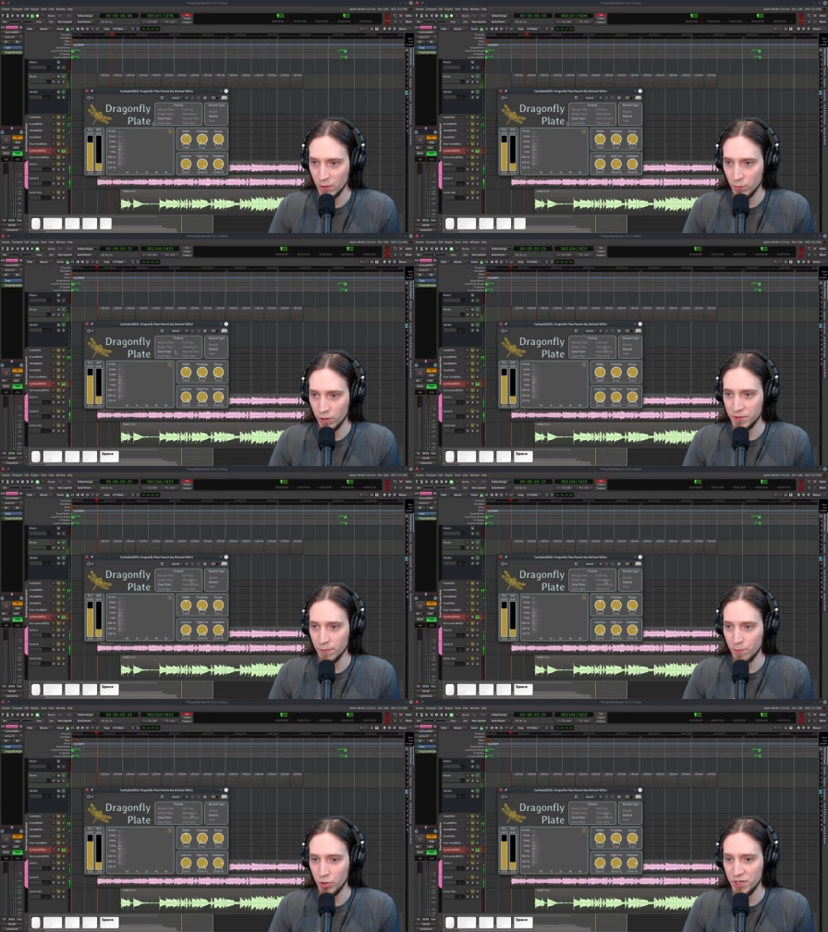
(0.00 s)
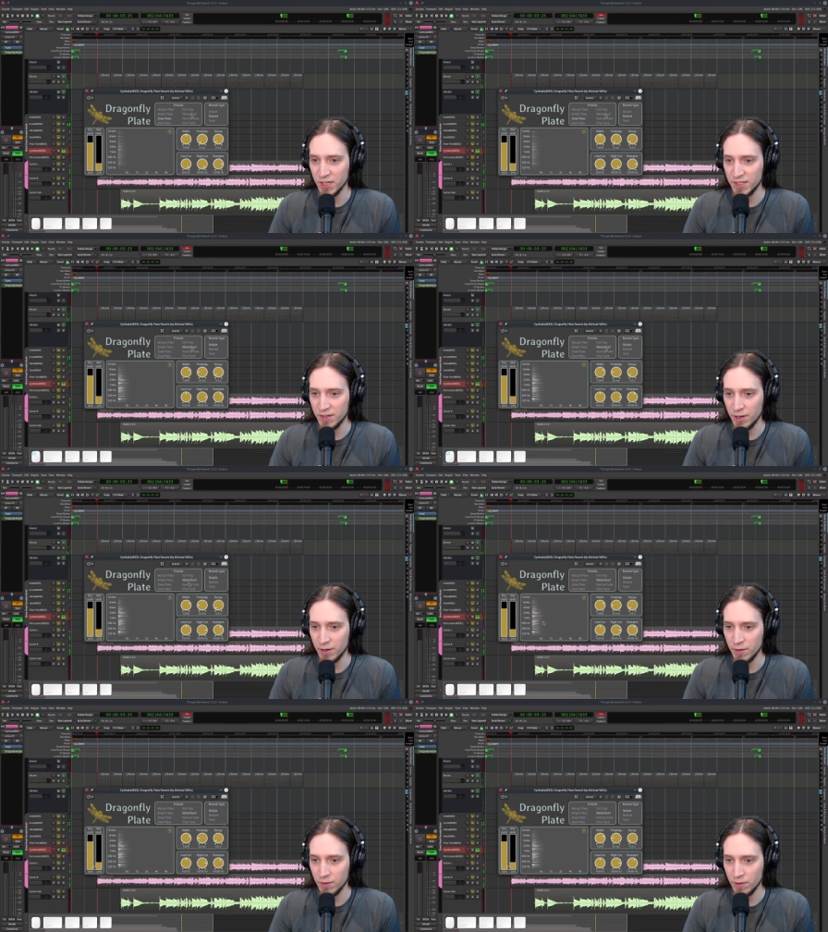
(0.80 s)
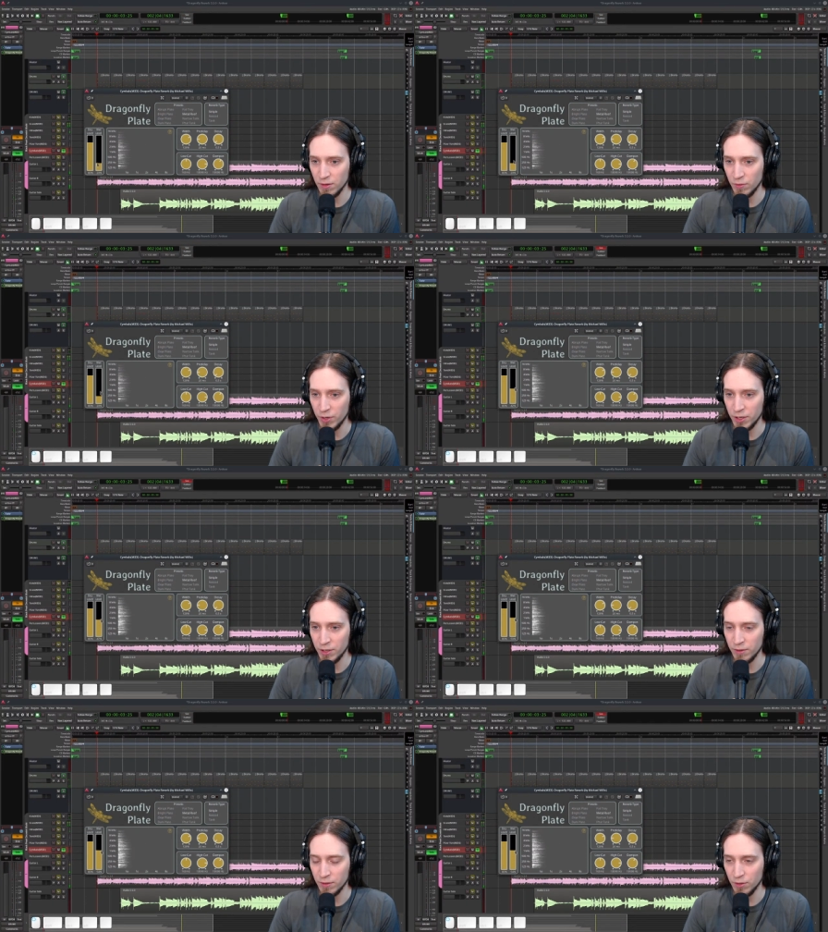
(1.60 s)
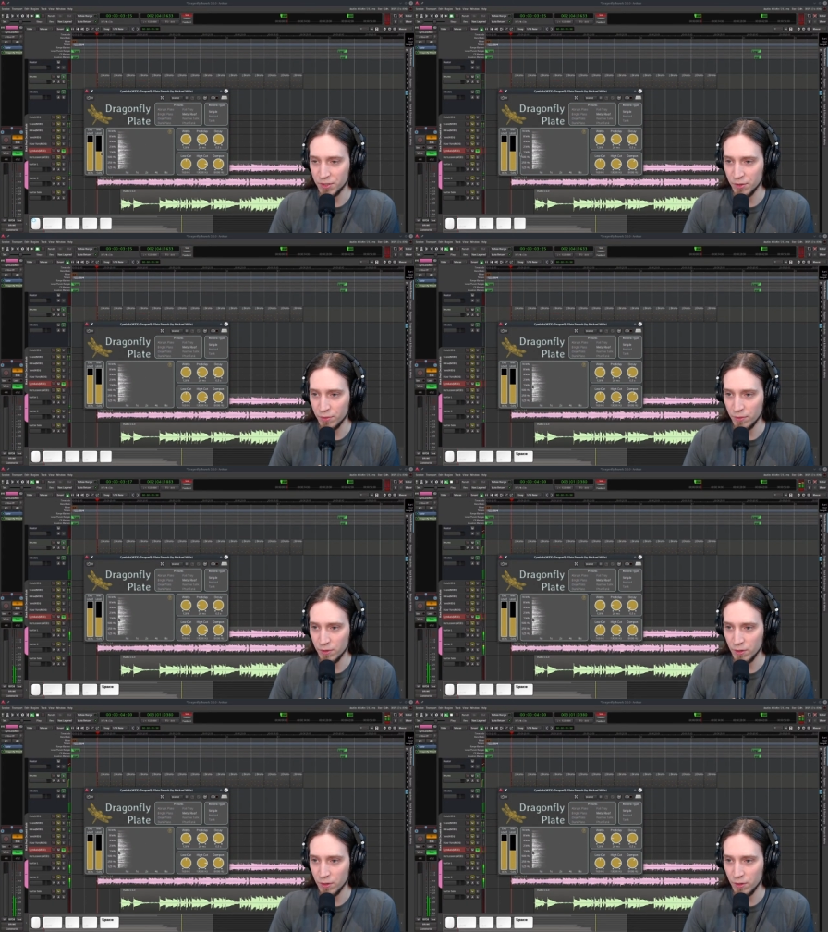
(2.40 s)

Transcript: We have some presets there already also.